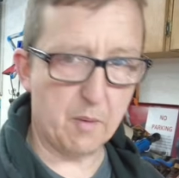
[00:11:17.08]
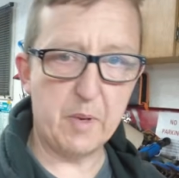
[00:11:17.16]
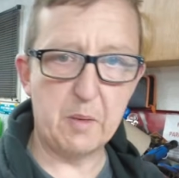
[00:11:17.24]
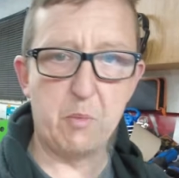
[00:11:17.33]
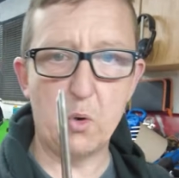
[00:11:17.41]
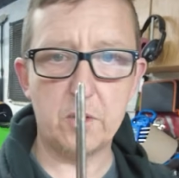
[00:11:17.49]
our
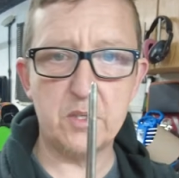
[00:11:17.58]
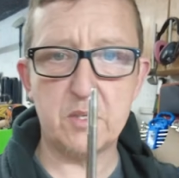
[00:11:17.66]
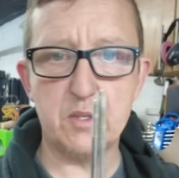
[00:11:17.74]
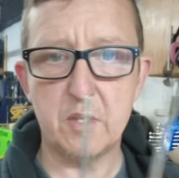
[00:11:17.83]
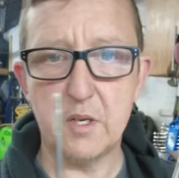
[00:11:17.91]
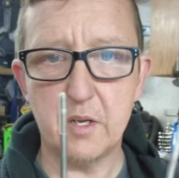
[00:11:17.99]
big
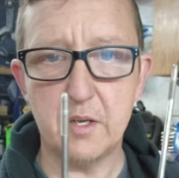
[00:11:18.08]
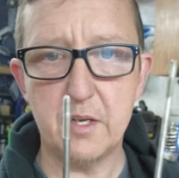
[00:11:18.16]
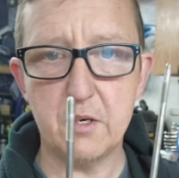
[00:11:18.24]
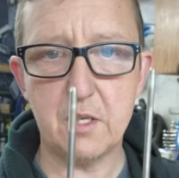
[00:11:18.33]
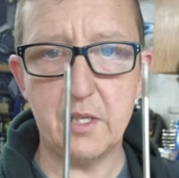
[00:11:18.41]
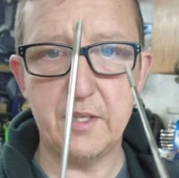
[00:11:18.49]
bolts
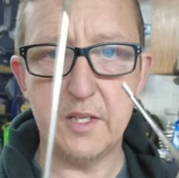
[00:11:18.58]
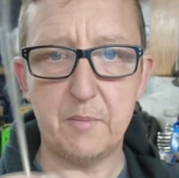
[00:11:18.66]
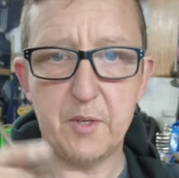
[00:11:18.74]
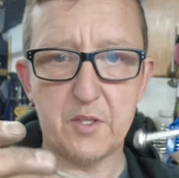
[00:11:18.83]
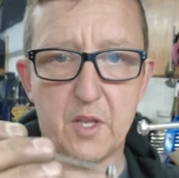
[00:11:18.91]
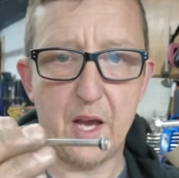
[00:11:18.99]
here cleaned up.
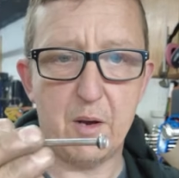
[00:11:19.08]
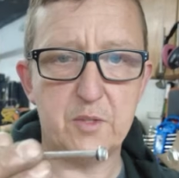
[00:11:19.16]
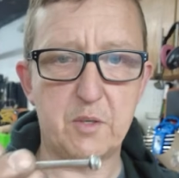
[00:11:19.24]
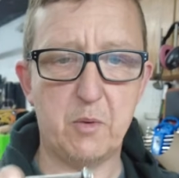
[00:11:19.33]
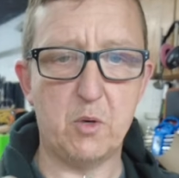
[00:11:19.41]
These are the housing